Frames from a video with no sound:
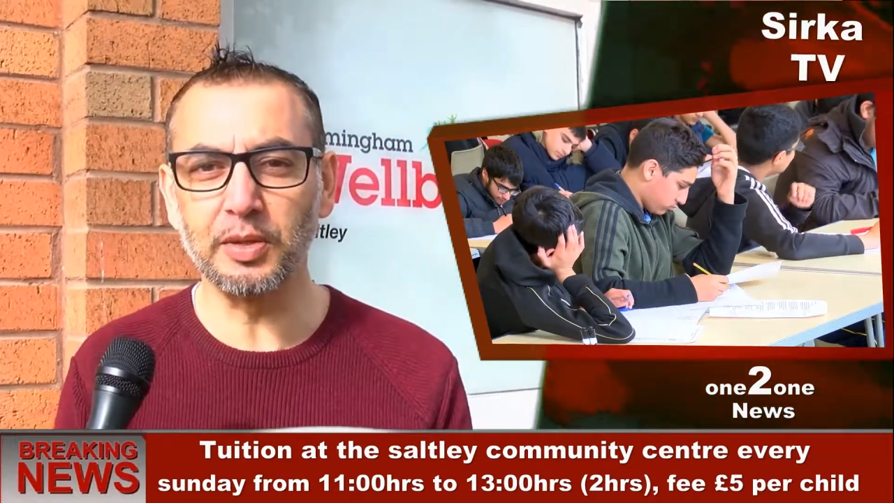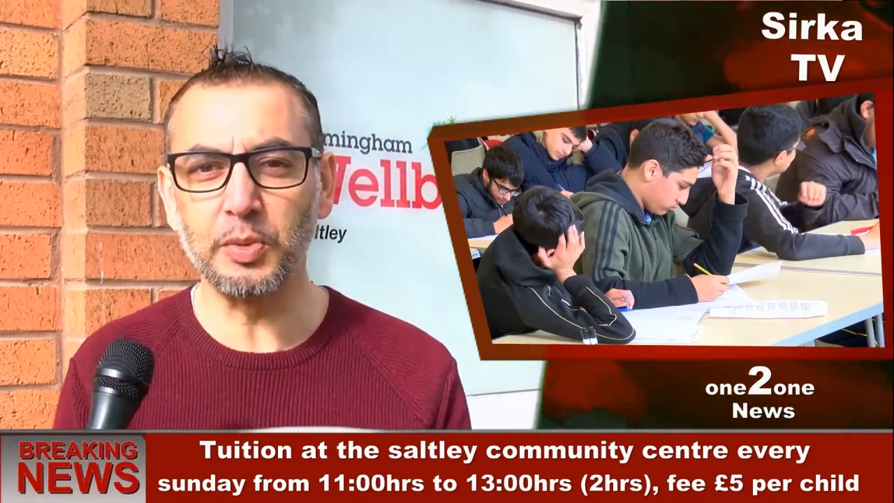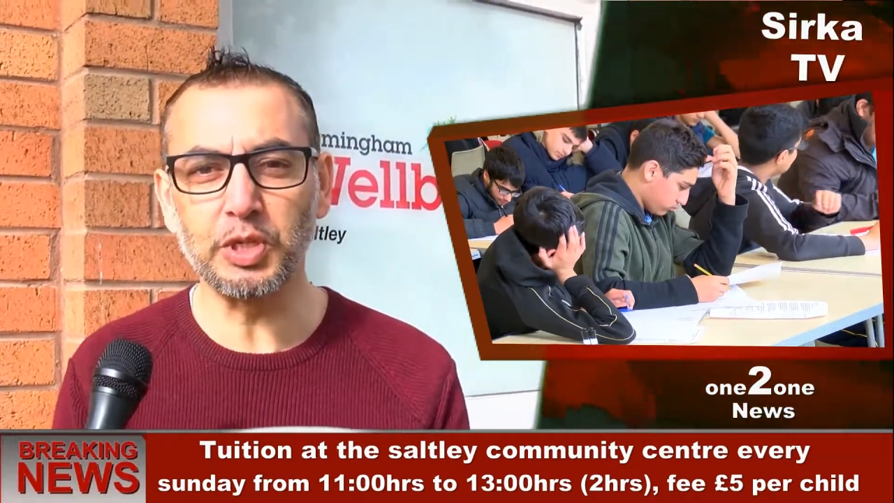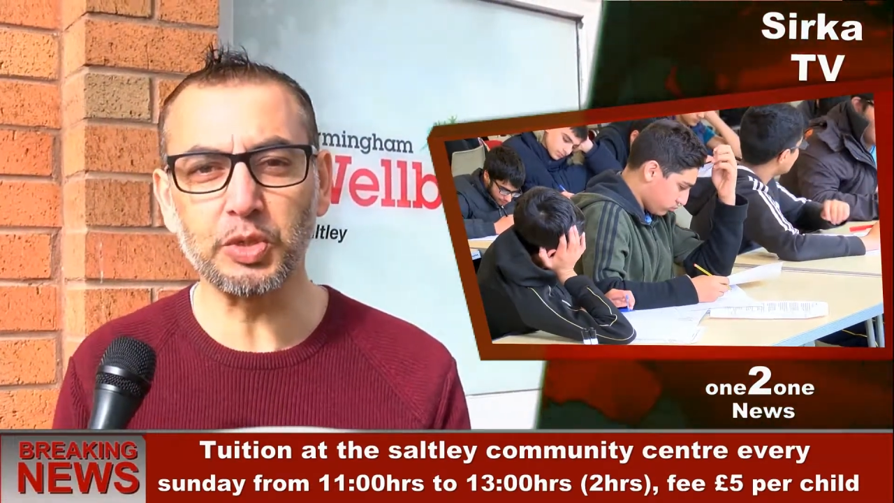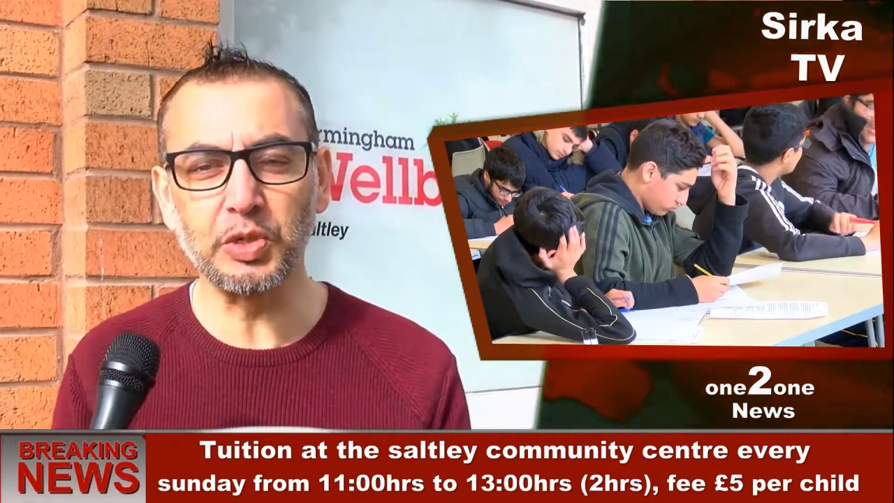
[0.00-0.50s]

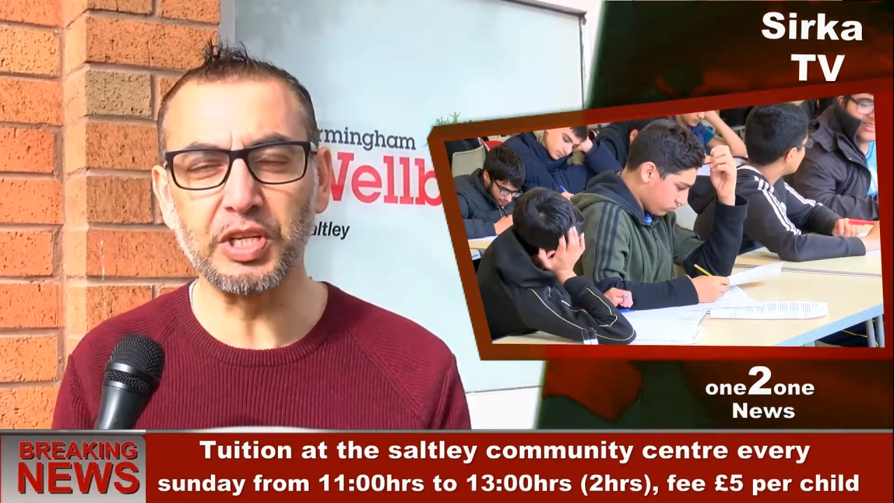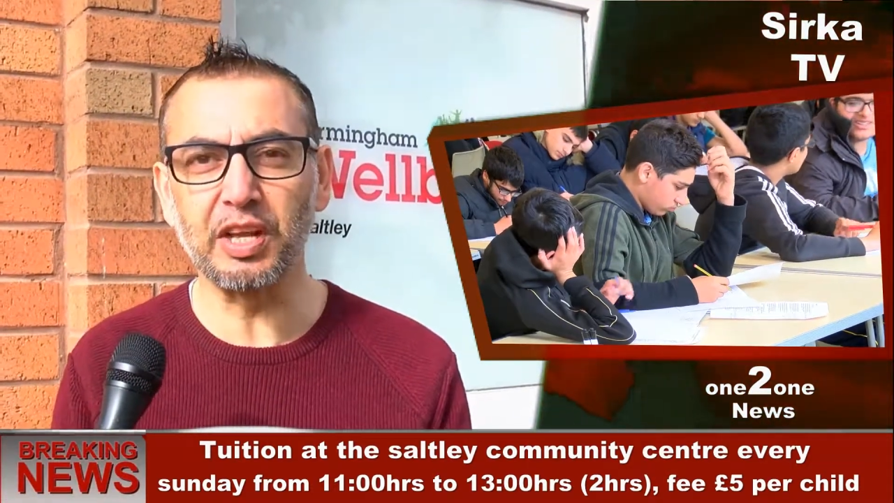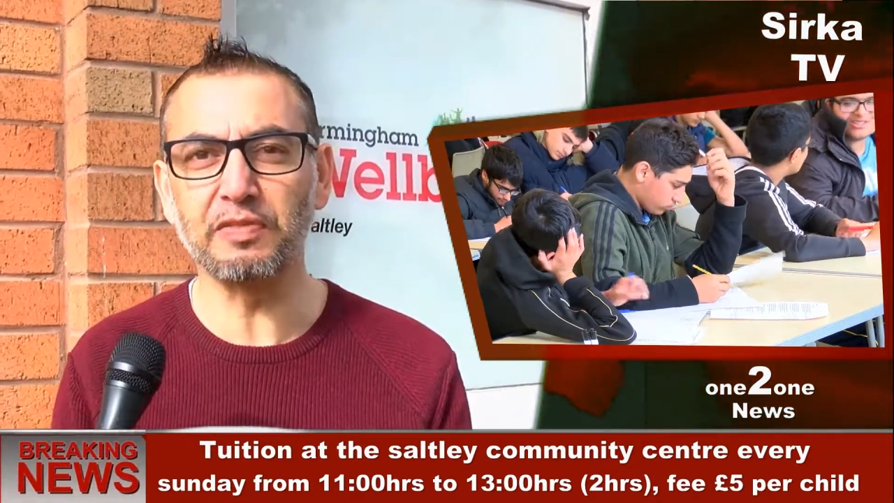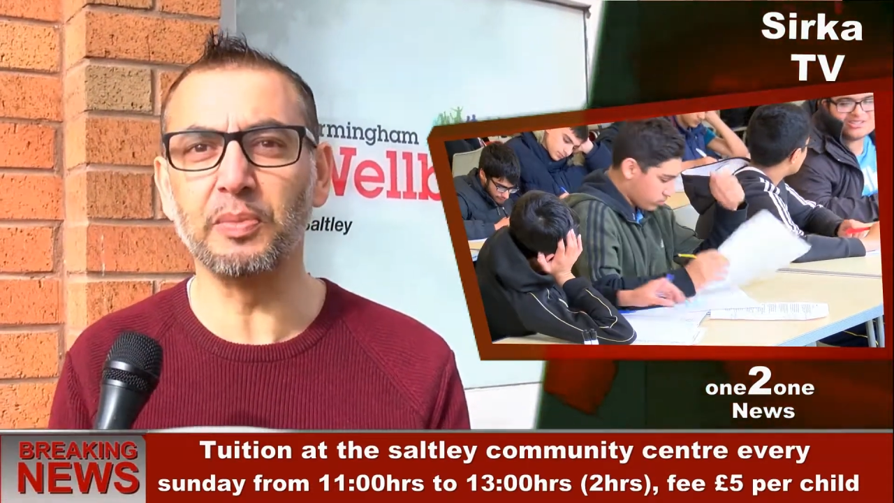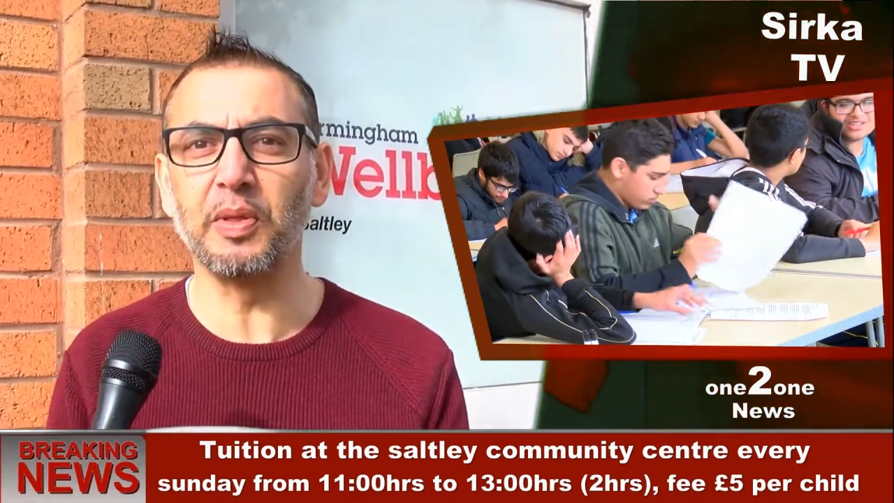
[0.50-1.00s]
we just wanted to
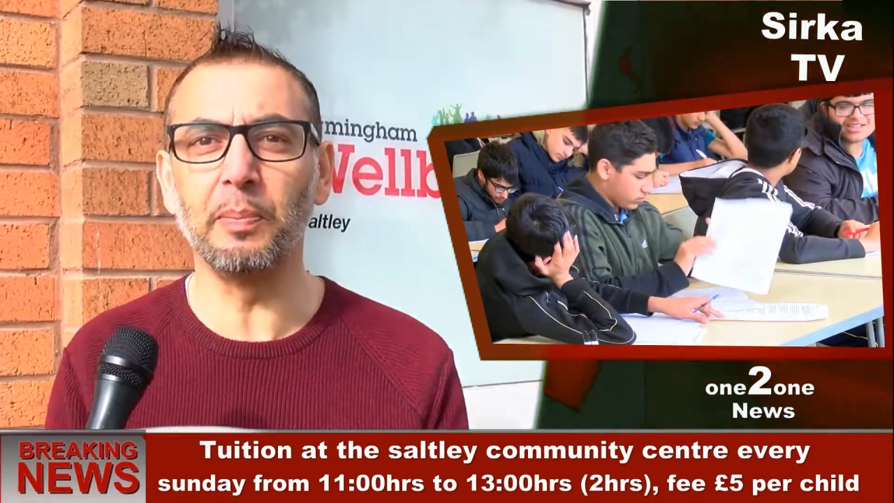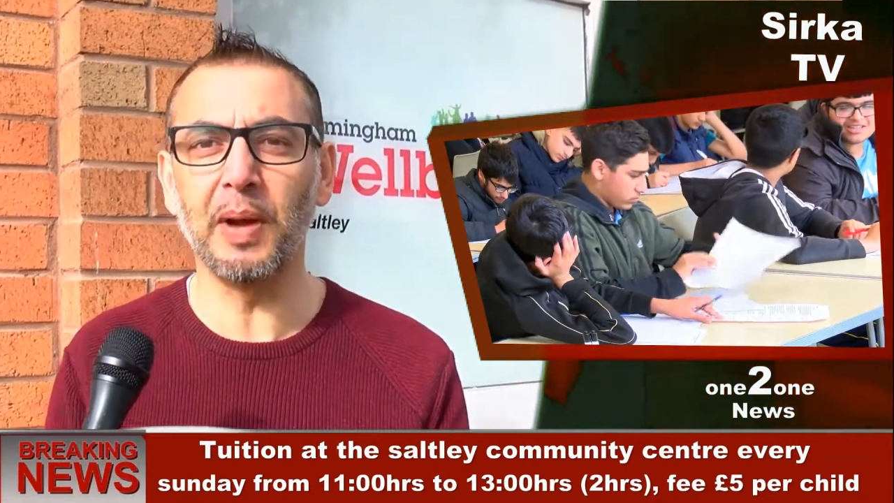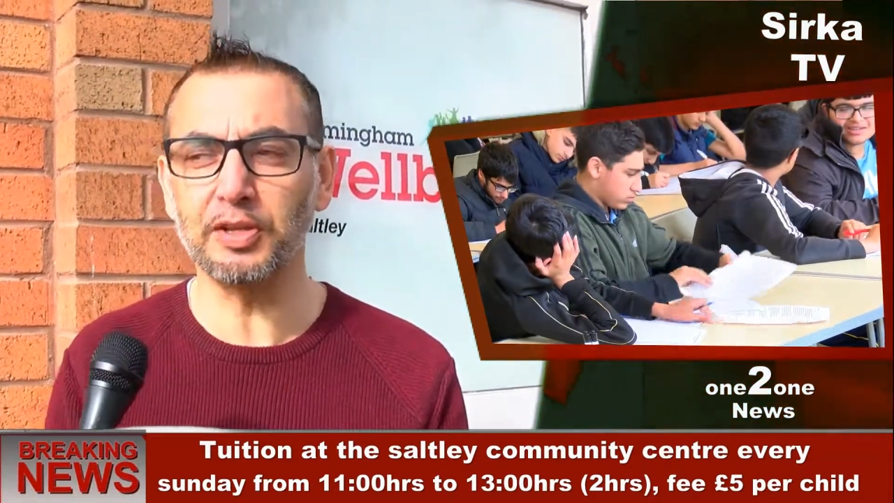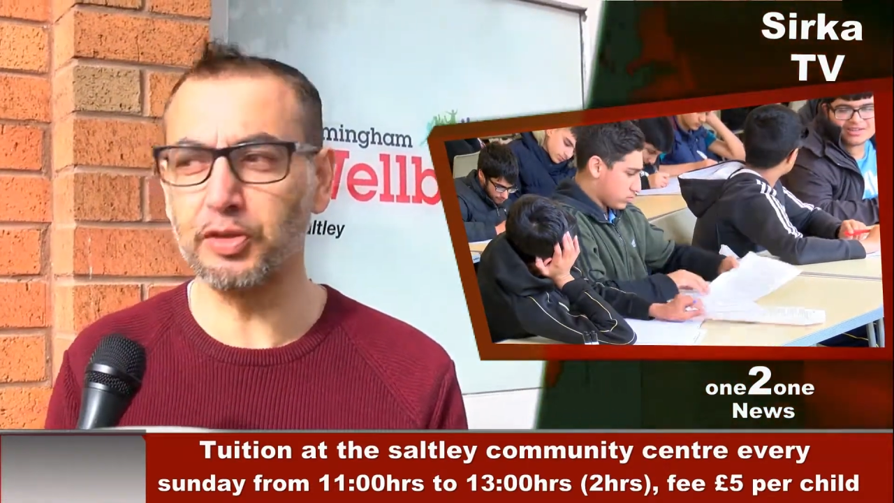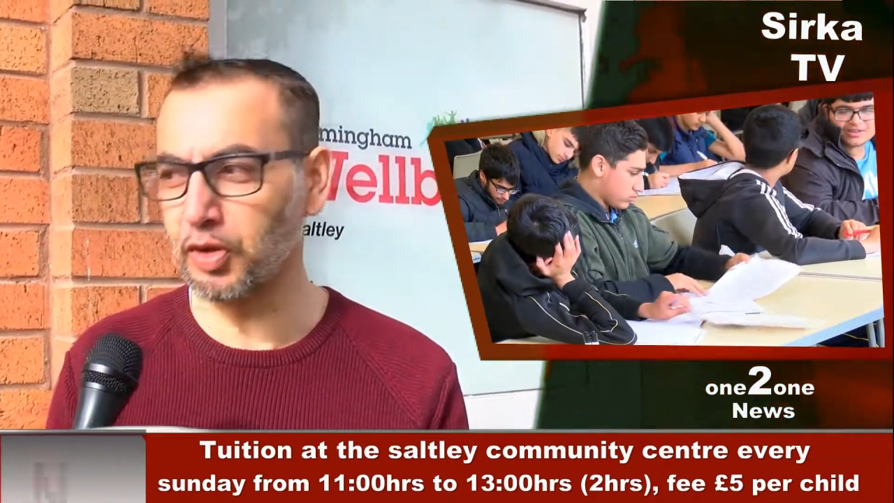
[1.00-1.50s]
give something back to the